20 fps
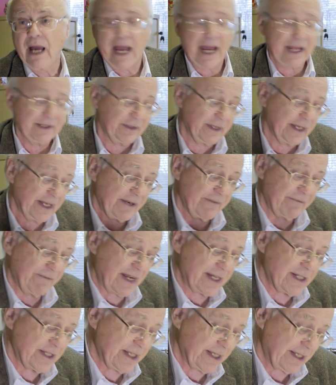And they
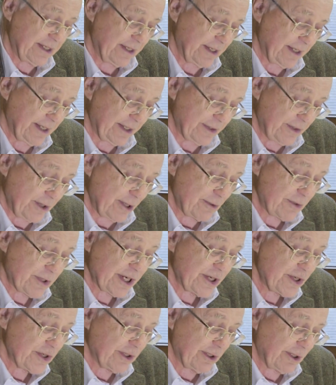invented a
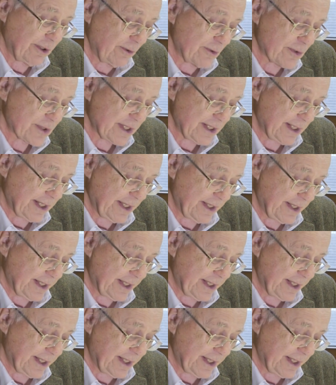notation that looks like